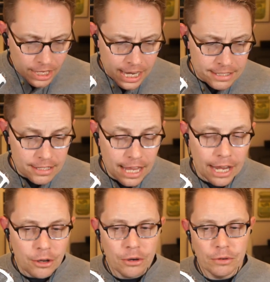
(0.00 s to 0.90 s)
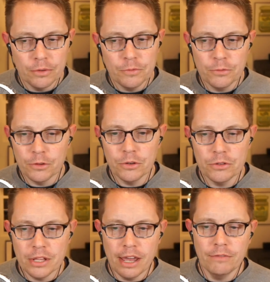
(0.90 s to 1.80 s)
And Slido, for
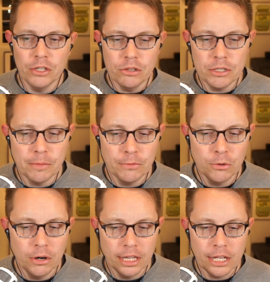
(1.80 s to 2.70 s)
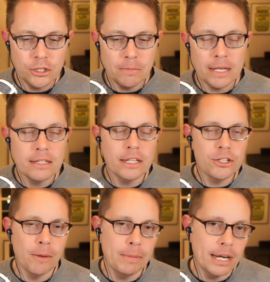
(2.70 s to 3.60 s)
those that haven't used it before, it lets you basically
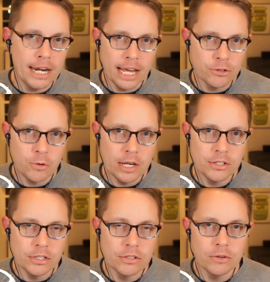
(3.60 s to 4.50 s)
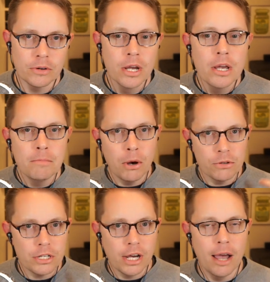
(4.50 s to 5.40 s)
jump in and ask questions or
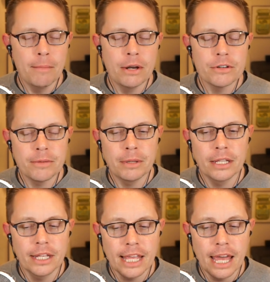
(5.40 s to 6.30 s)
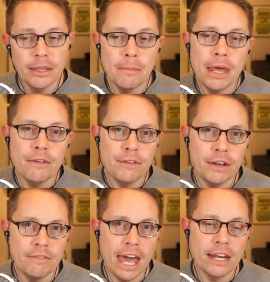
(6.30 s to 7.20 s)
post a comment or something like that. And the
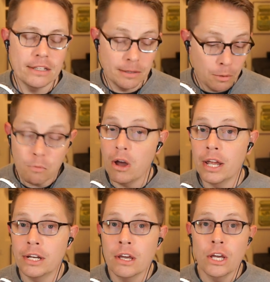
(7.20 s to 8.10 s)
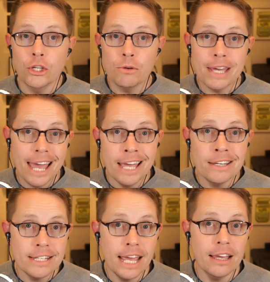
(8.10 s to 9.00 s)
benefit of that is, number one, you
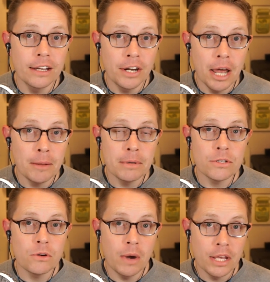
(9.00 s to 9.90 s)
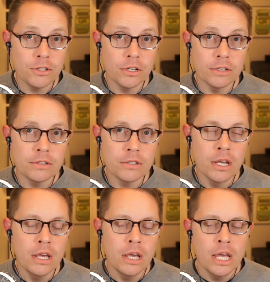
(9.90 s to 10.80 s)
can take anonymous questions.
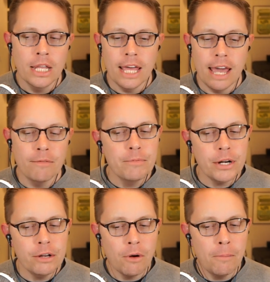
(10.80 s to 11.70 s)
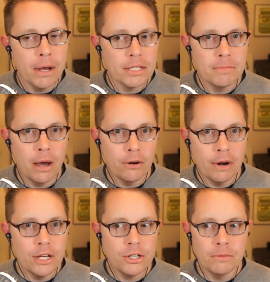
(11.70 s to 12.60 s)
They have pretty robust
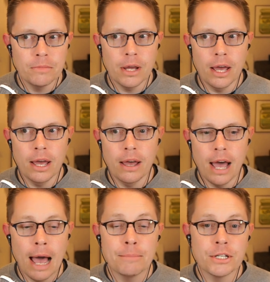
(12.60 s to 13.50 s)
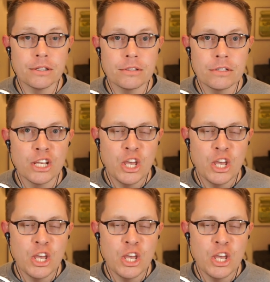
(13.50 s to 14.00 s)
moderation options.